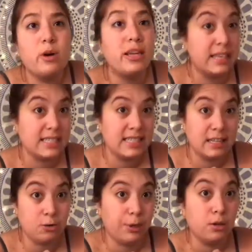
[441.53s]

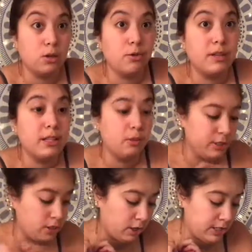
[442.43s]
I
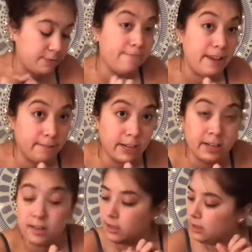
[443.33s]
think it's supposed to be like a
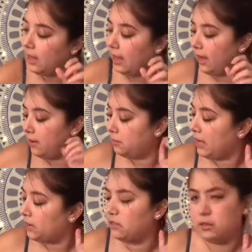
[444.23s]
teething toy, but he doesn't really
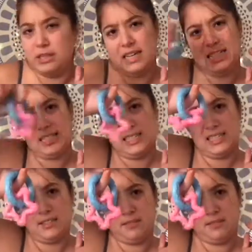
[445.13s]
care about this that much.